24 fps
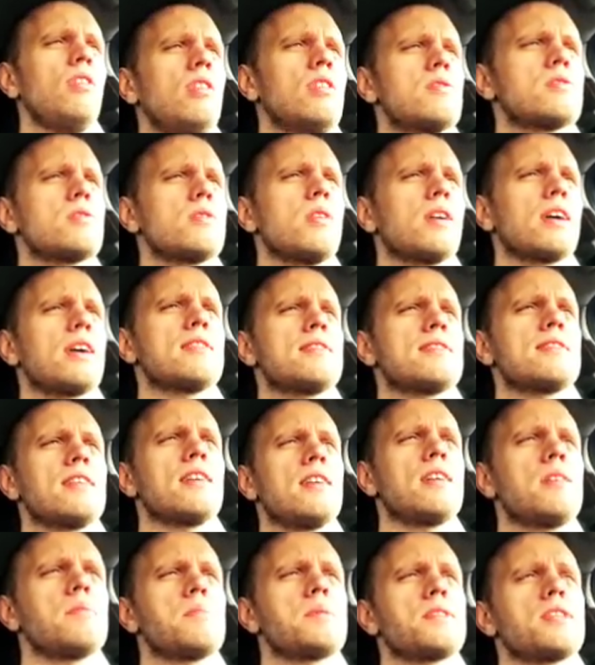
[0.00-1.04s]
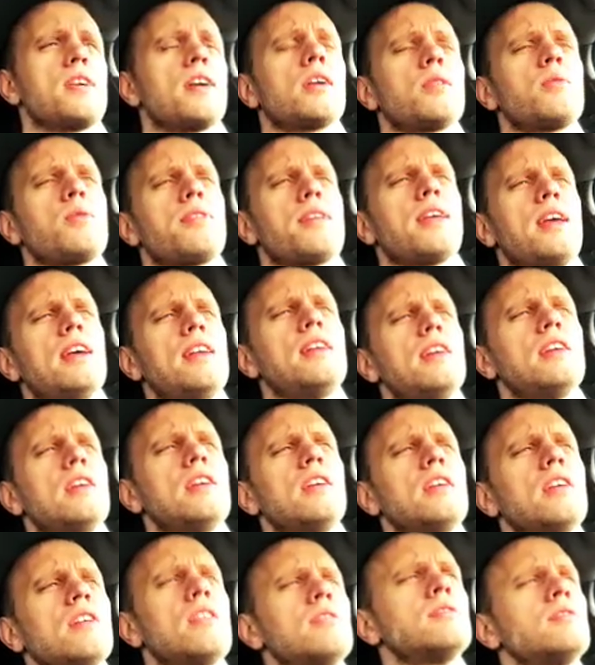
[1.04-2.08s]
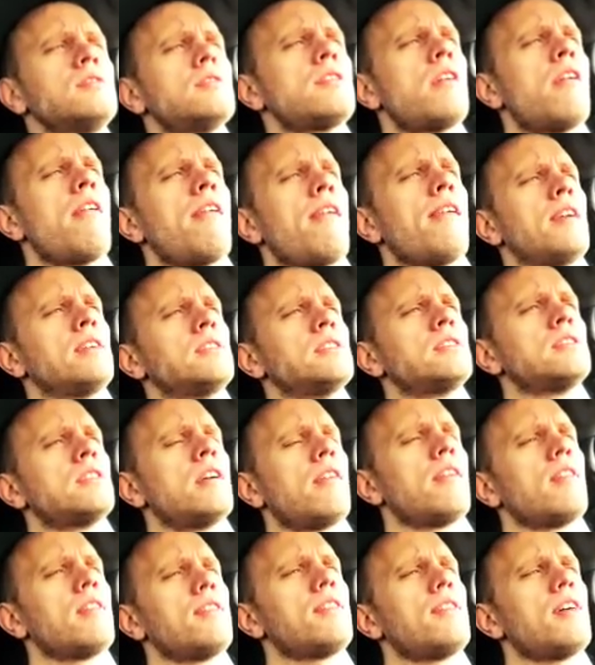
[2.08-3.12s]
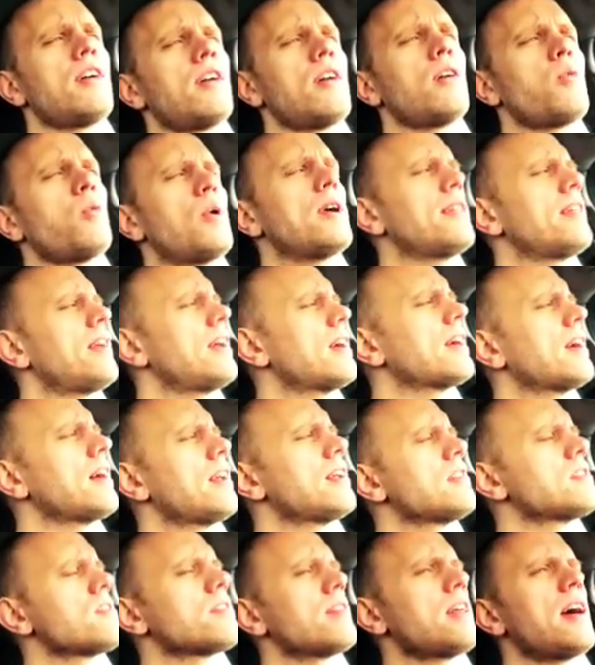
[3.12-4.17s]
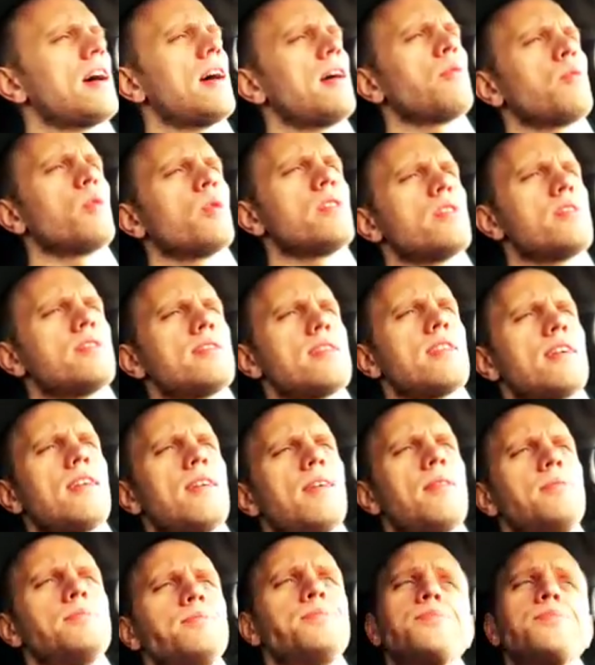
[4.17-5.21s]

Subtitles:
So I guess starting with KDE, the way that I got into that was I